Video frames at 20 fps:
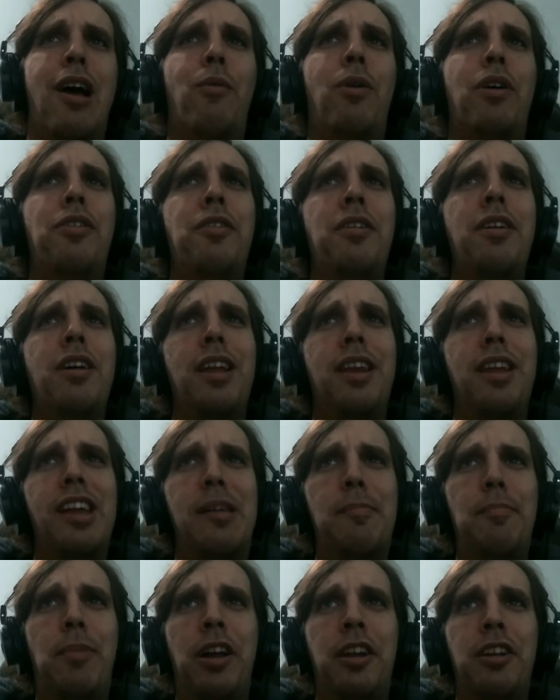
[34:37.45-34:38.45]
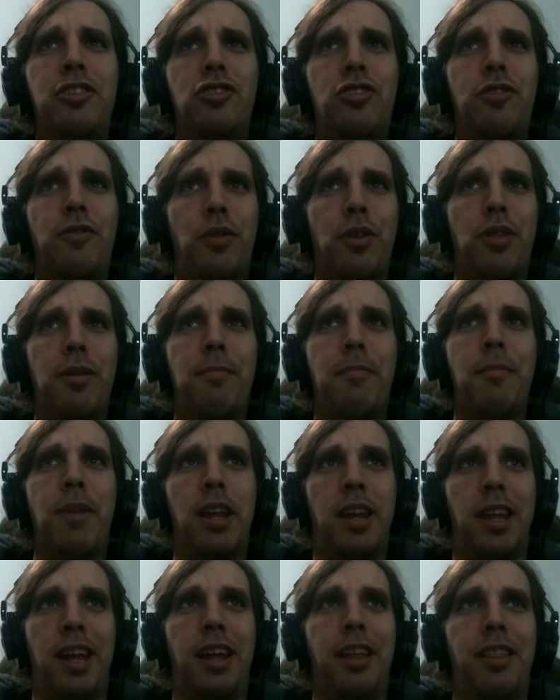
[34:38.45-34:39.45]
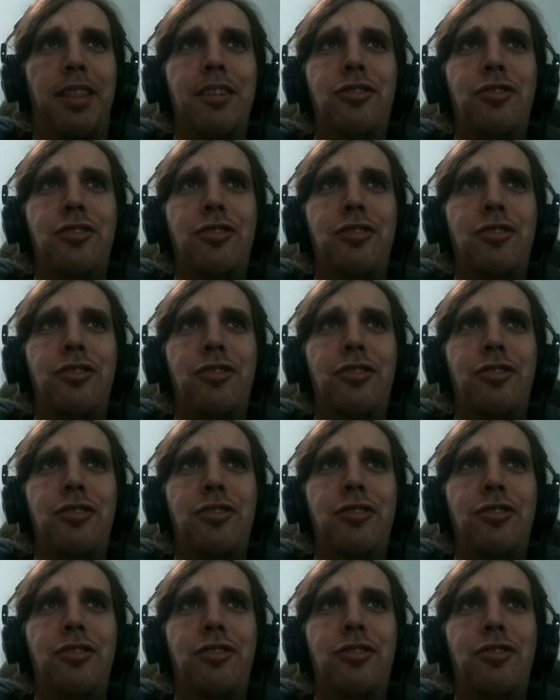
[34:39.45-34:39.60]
Well, they're not going to get punished for the money.